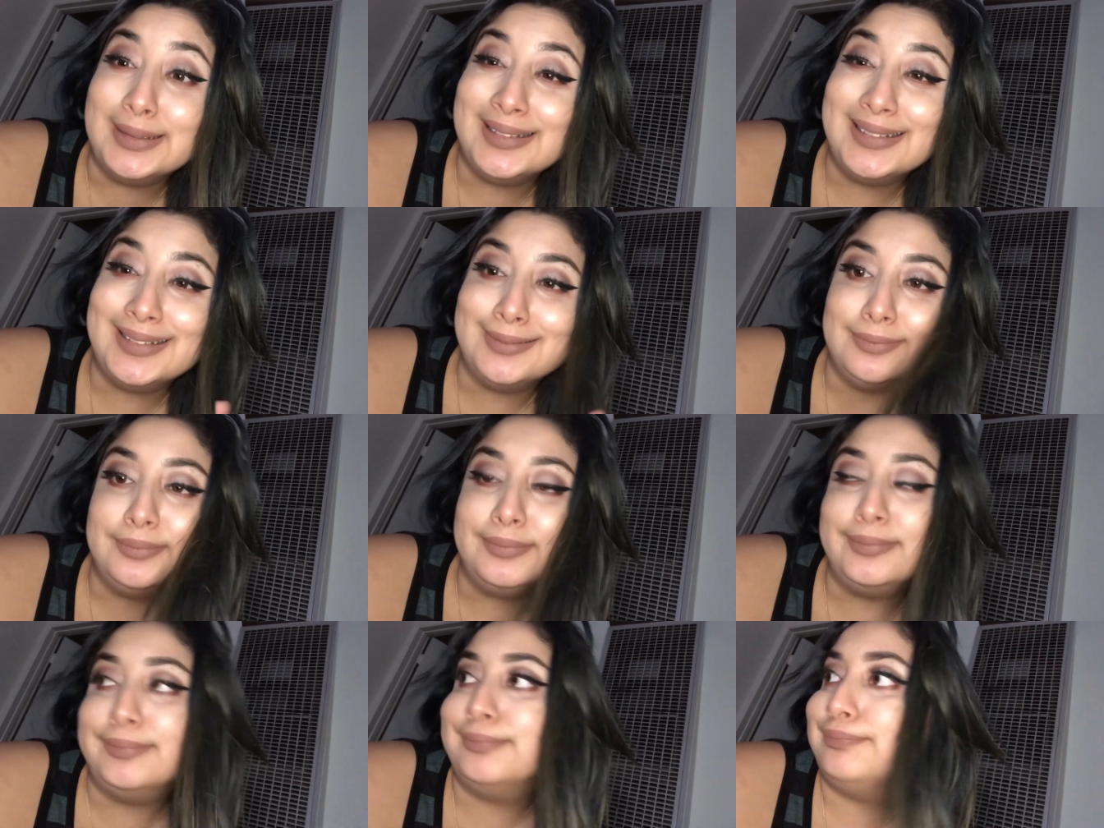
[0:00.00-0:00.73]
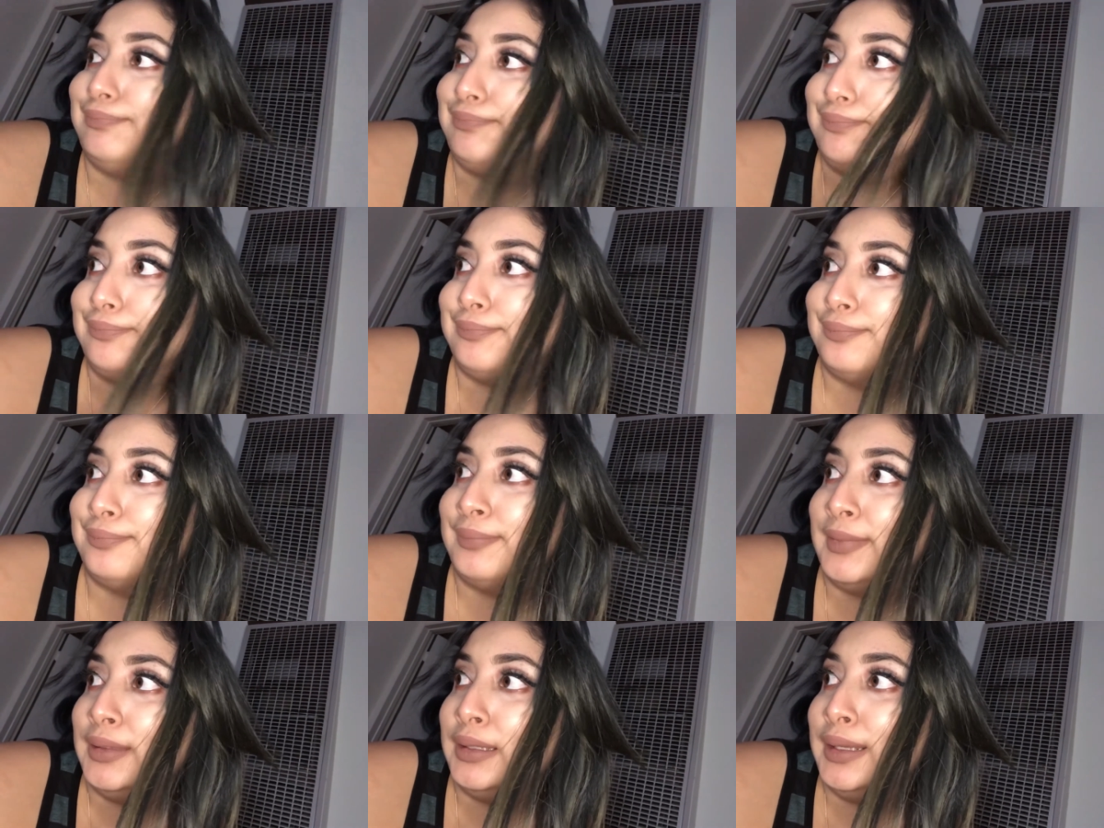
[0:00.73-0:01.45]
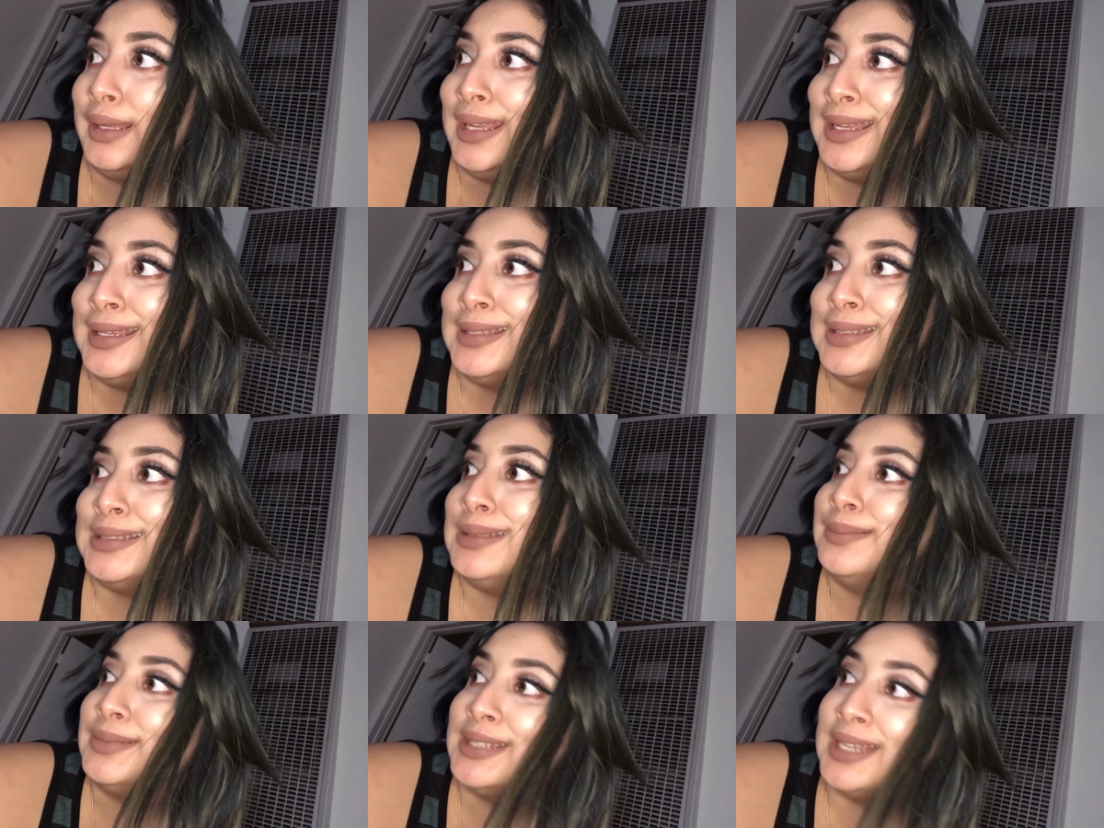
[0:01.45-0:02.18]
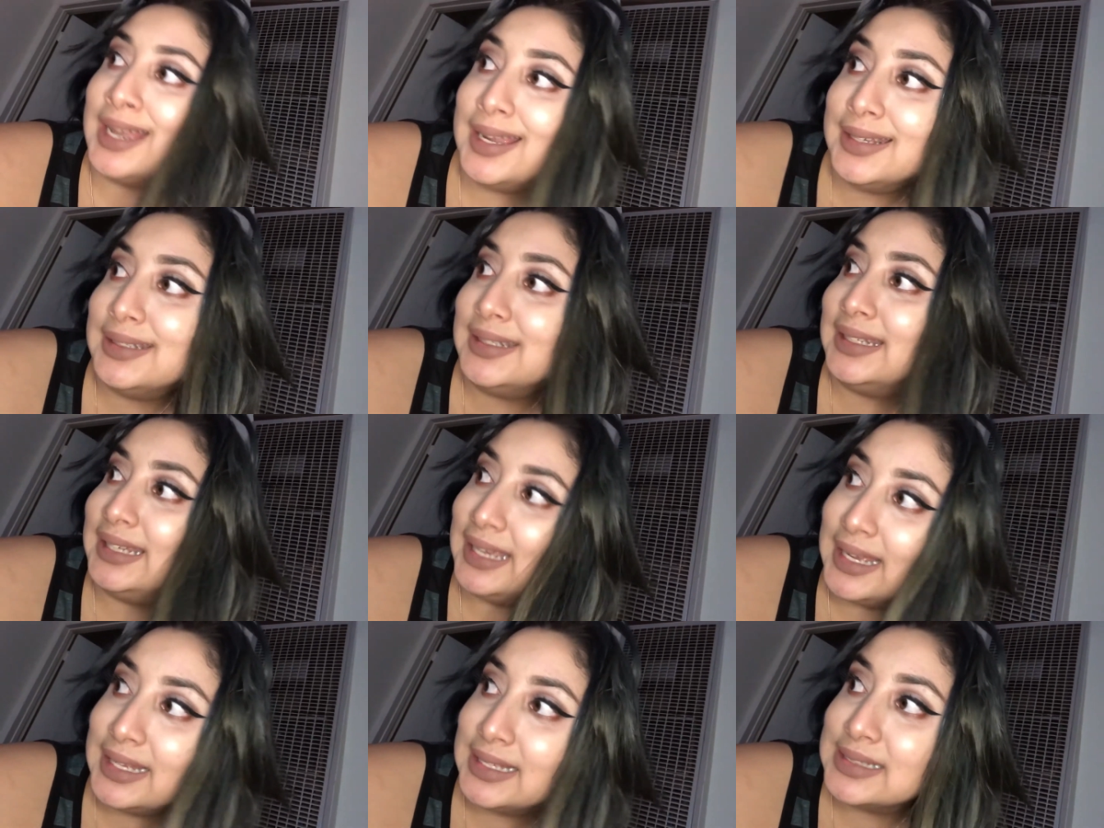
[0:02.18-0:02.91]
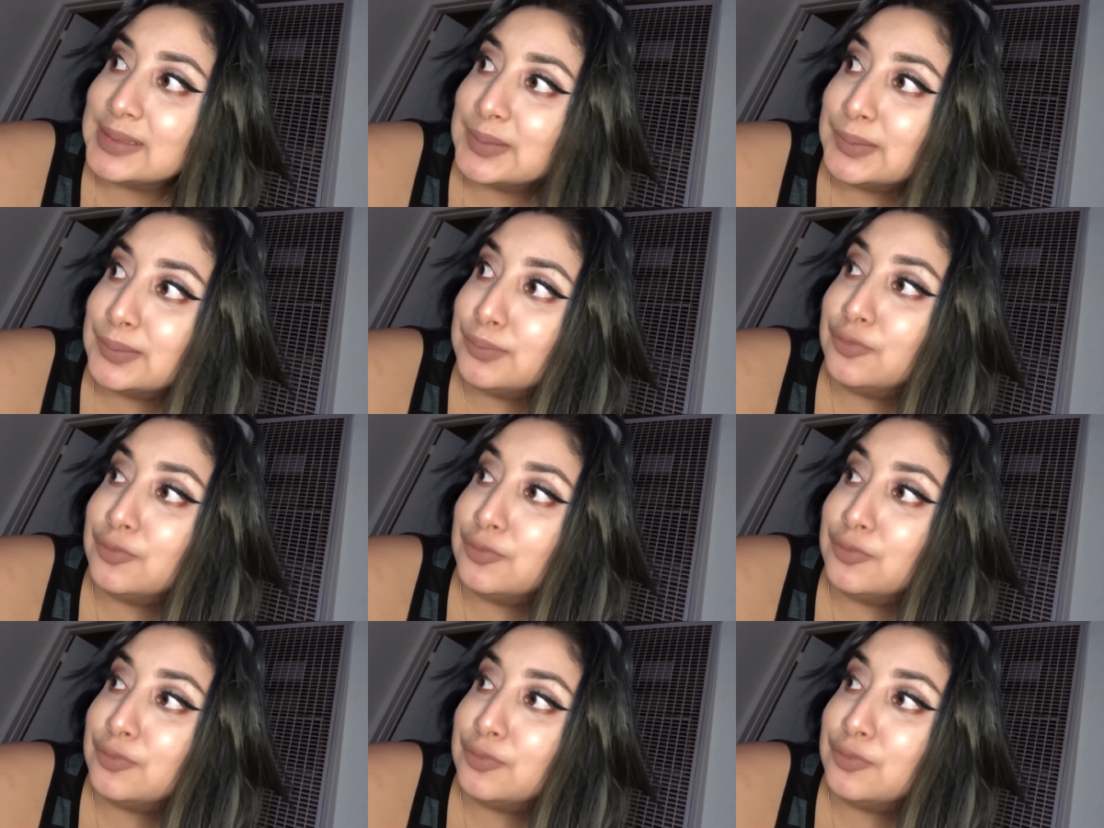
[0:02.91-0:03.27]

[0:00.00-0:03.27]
some tiny ass